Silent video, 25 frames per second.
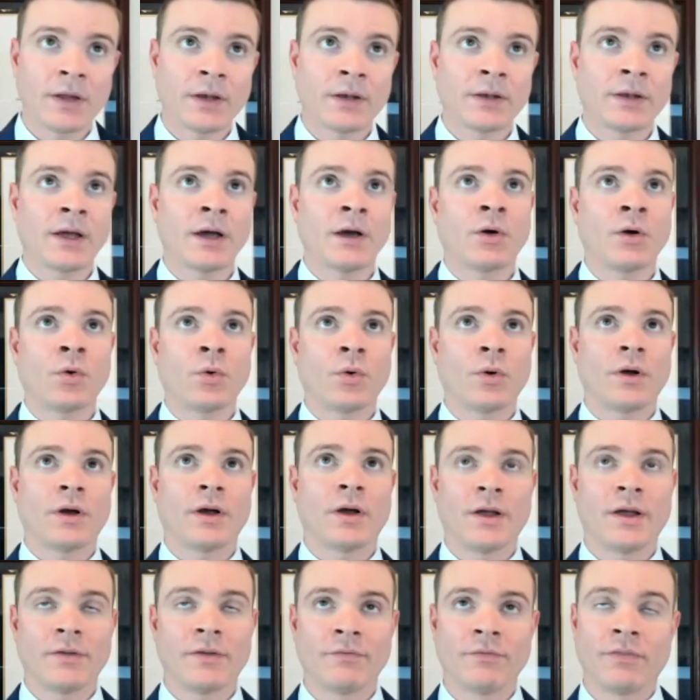Now,
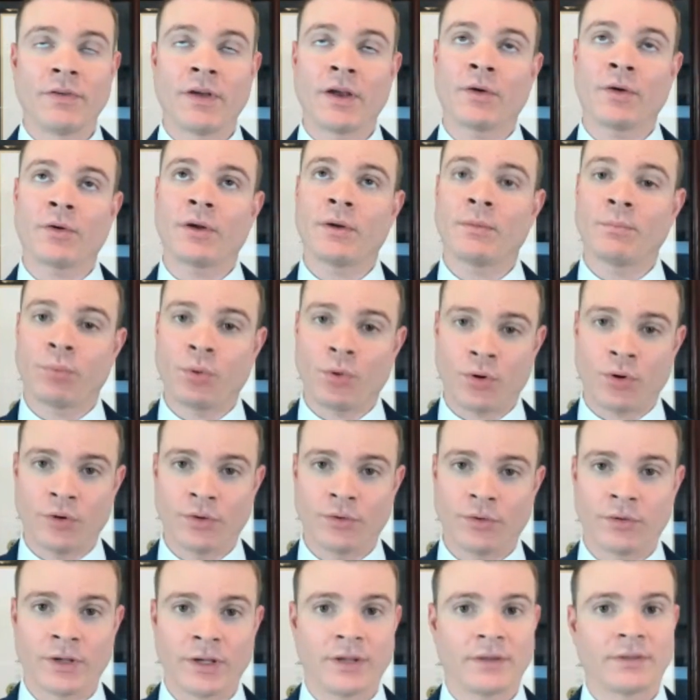very
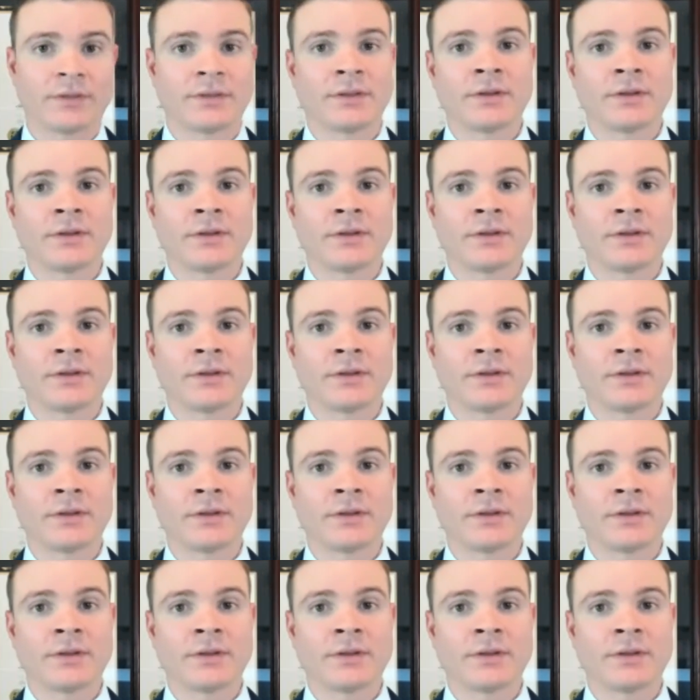importantly,